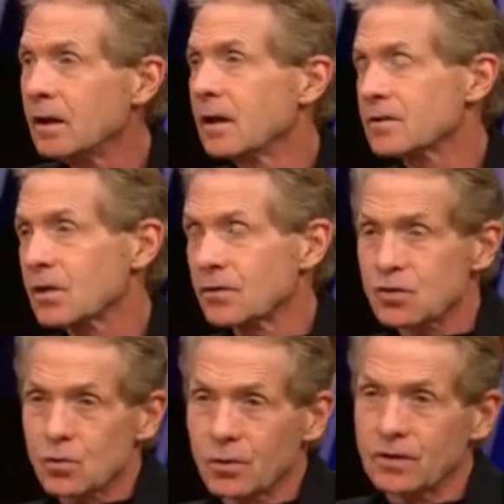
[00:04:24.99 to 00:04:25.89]
Saw the
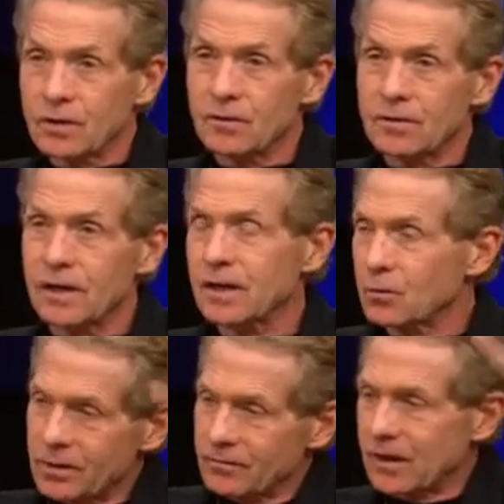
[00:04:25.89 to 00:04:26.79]
story the other day.
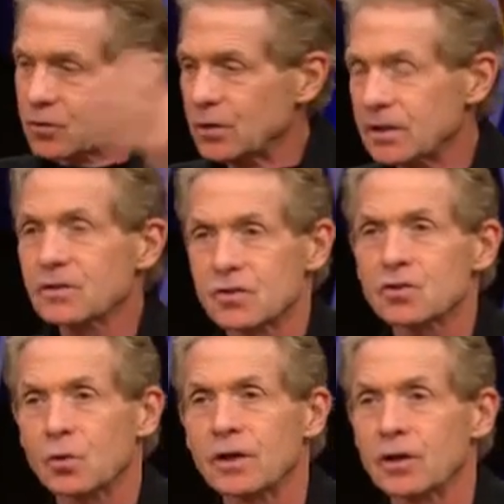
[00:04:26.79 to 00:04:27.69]
In fact, we did the
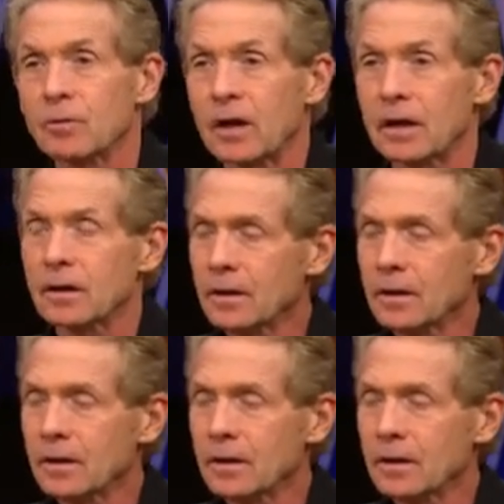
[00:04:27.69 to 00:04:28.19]
story here about